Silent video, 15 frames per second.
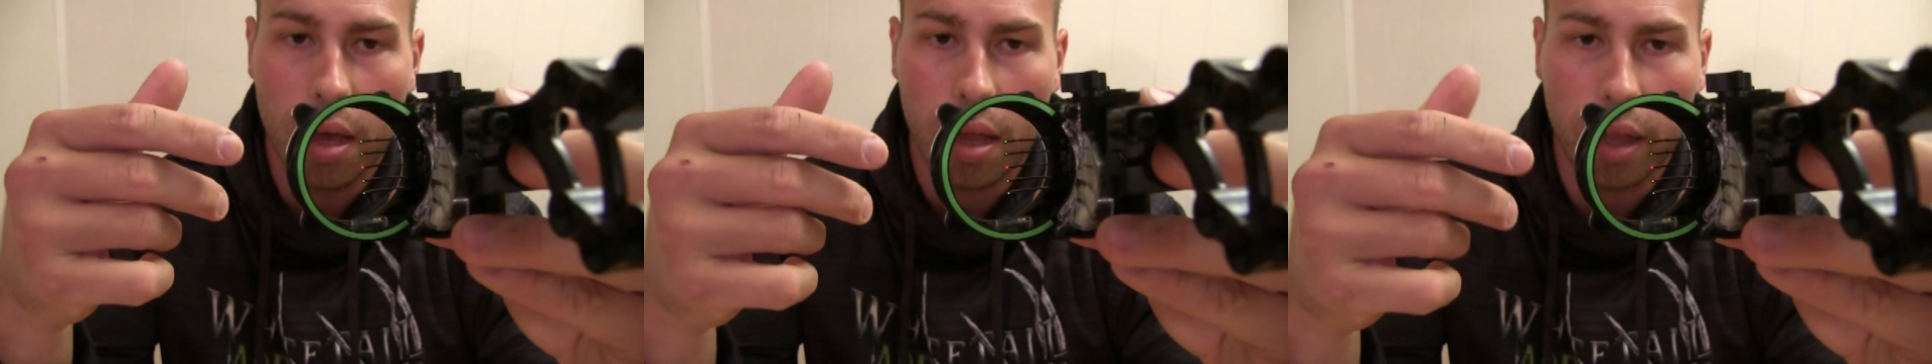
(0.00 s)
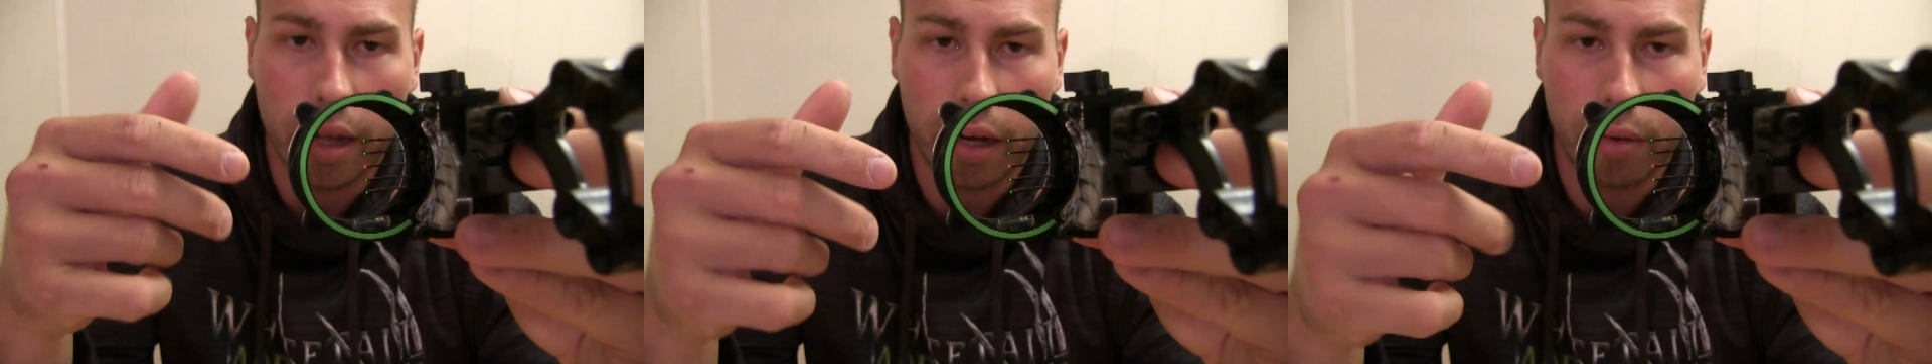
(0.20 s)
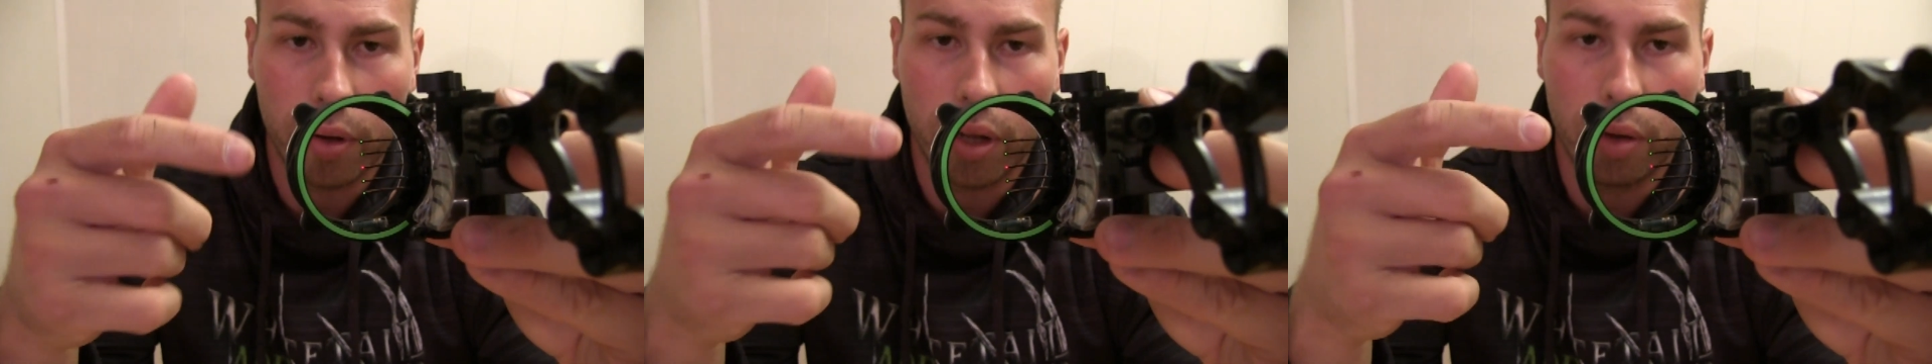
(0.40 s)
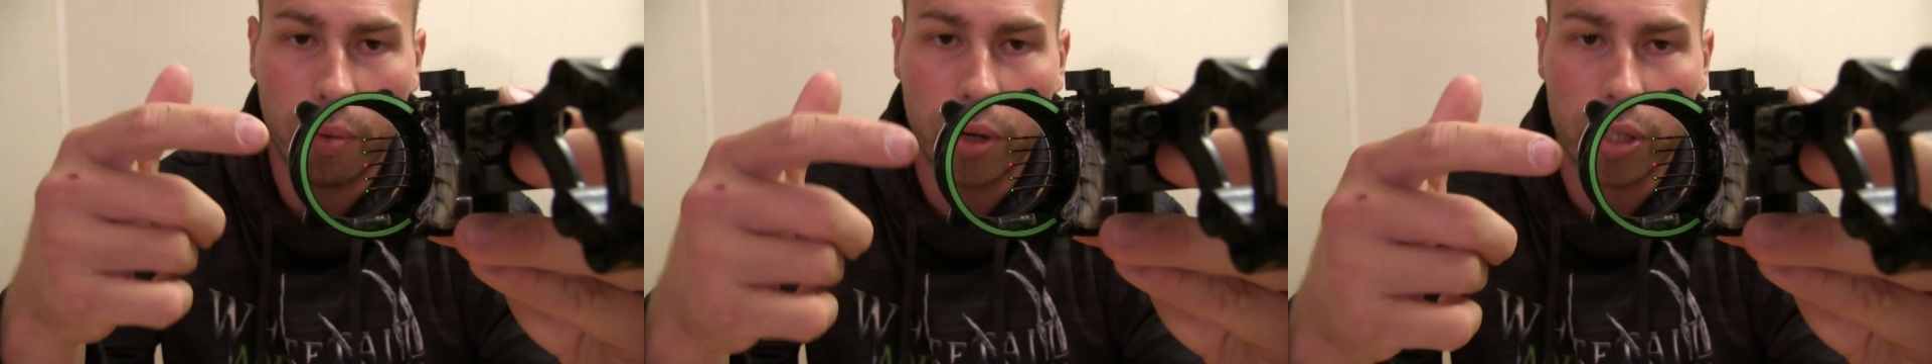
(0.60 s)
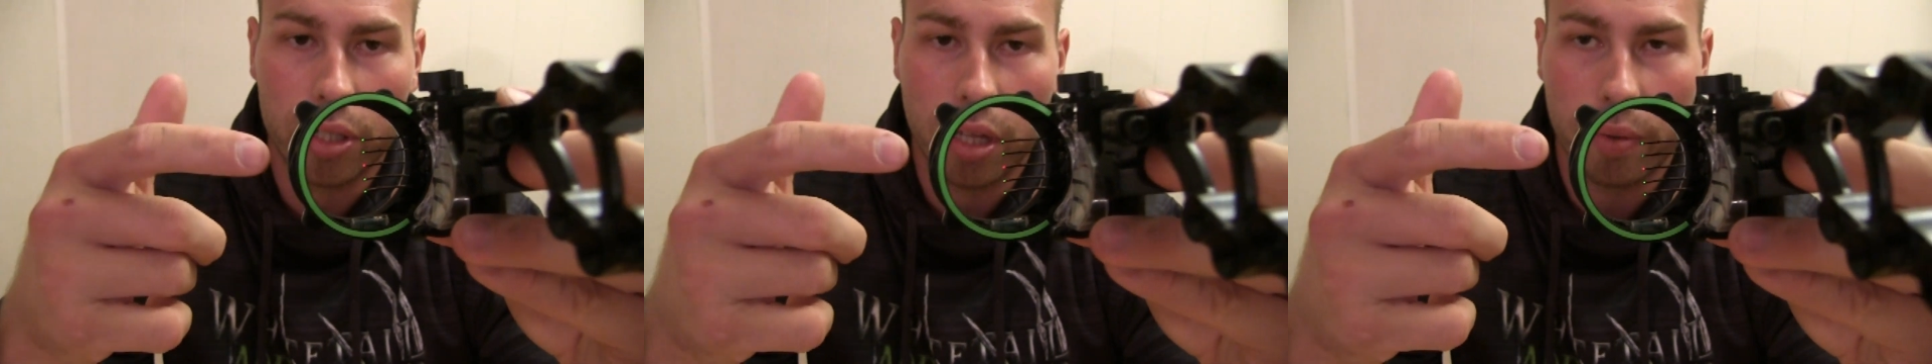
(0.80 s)
Like, I really
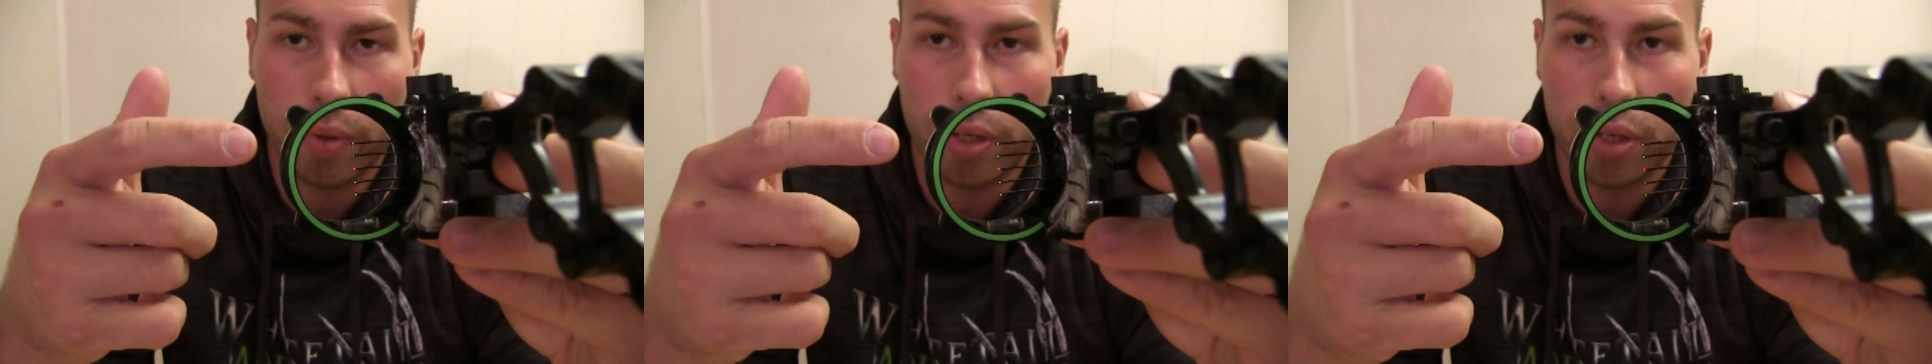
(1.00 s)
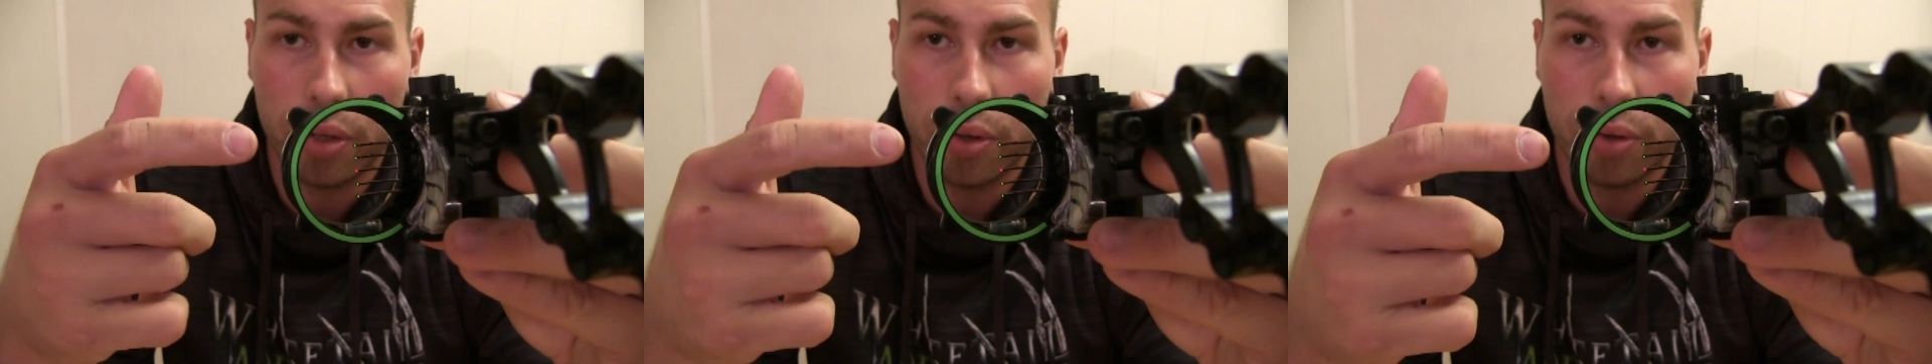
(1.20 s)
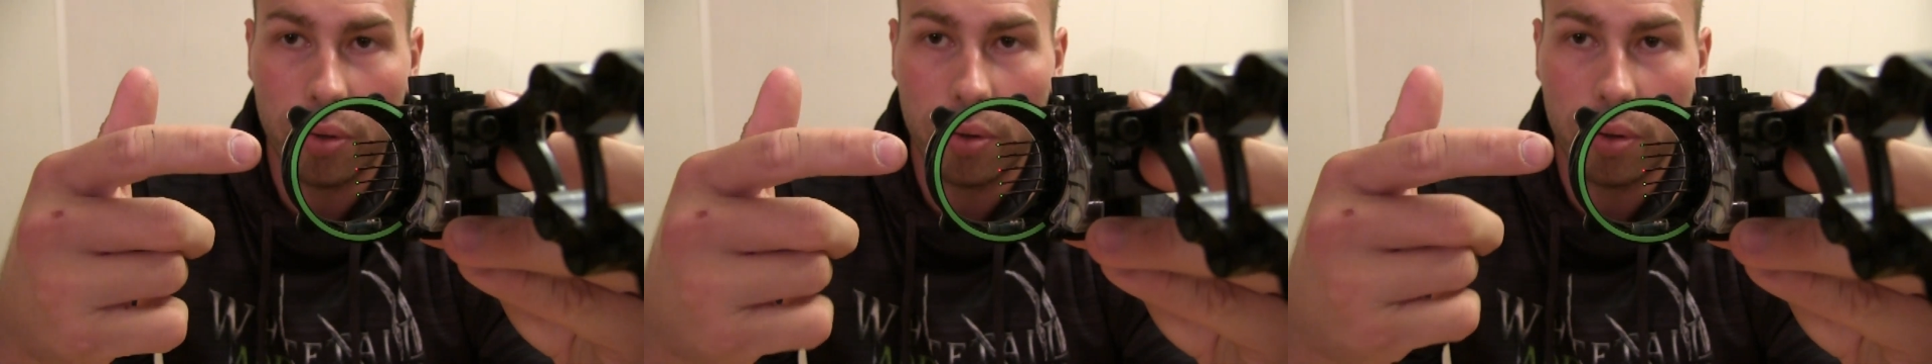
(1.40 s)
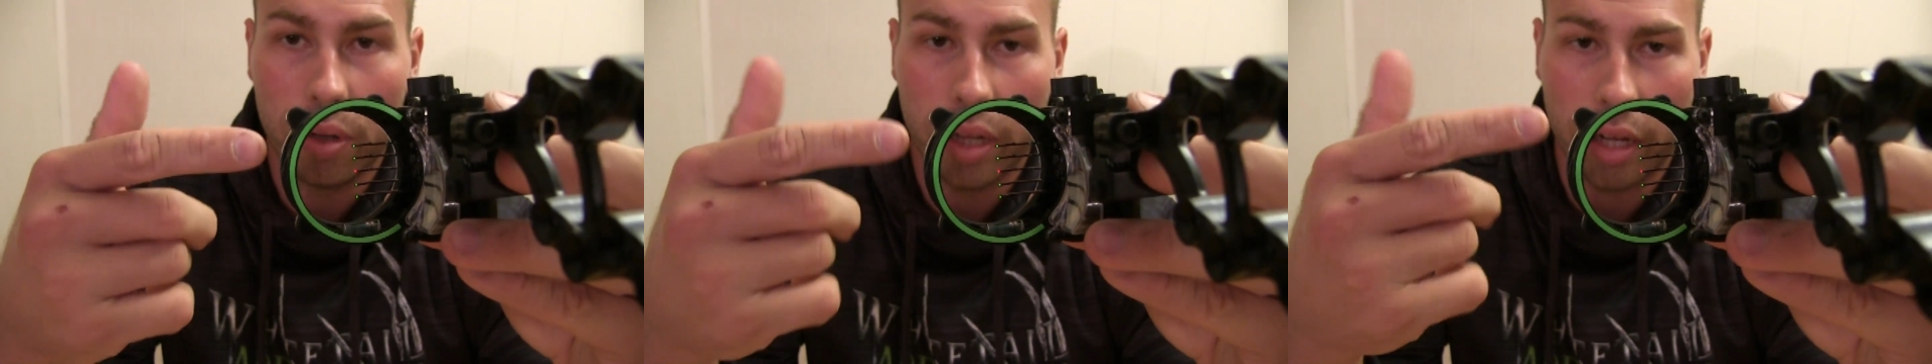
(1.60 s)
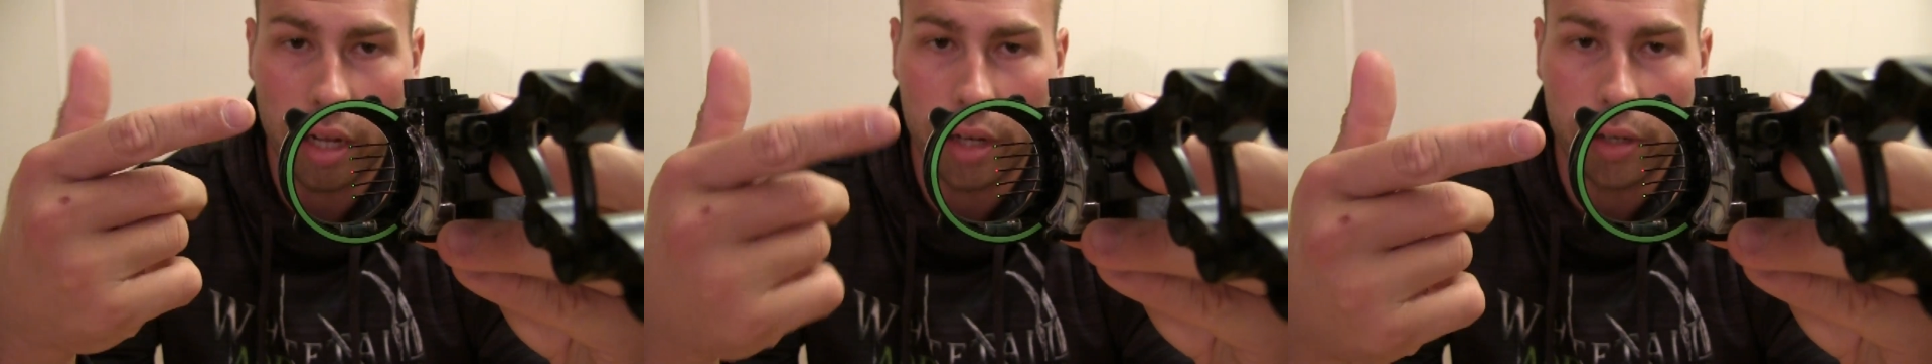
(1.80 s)
wish they would do
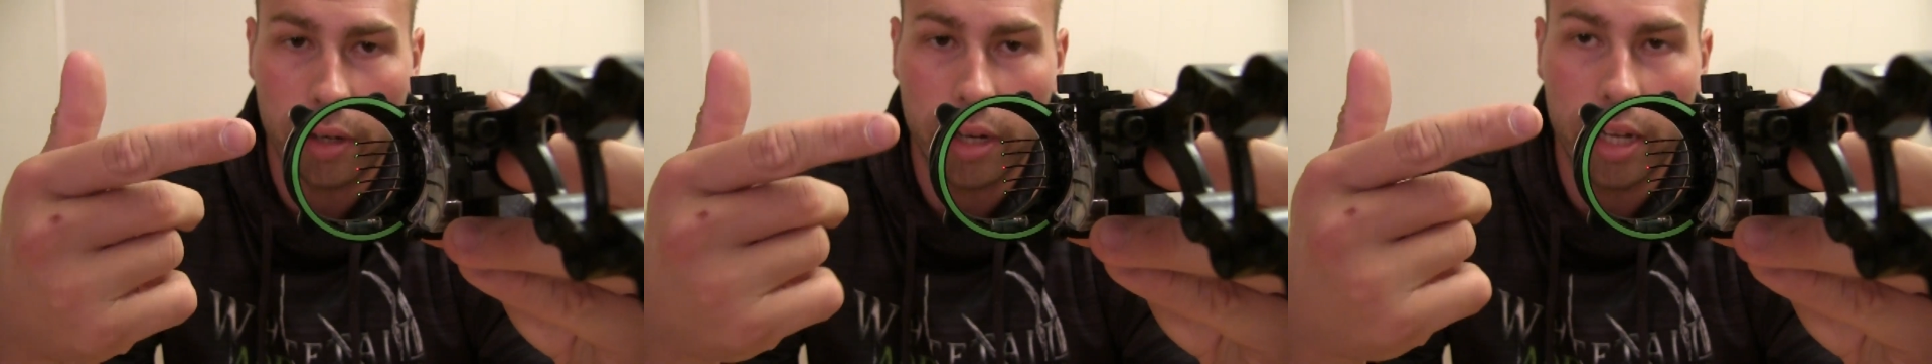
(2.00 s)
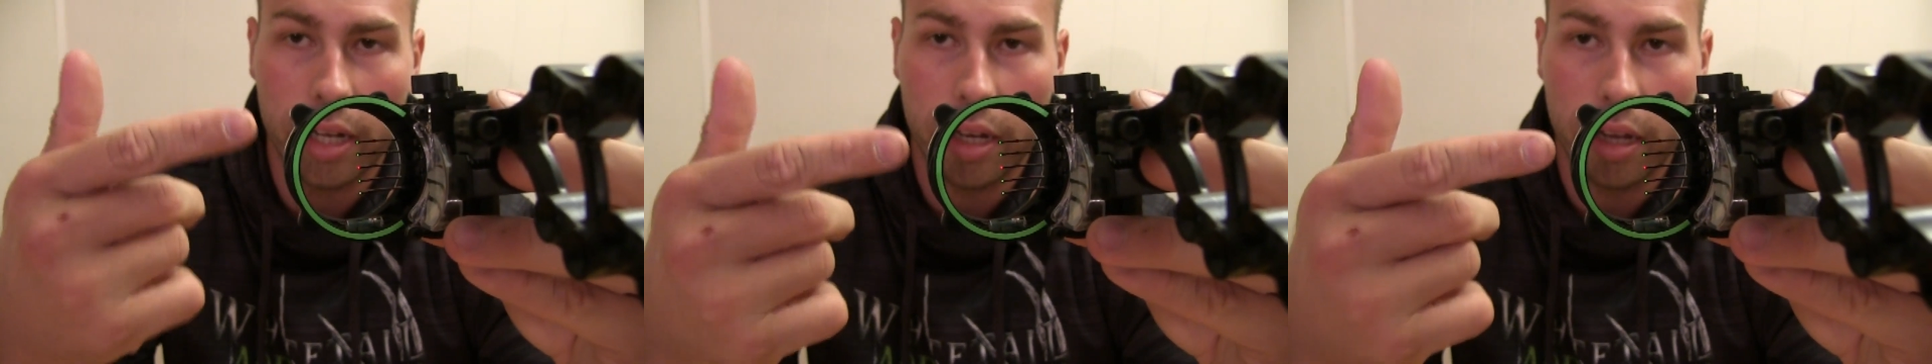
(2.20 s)
like a green,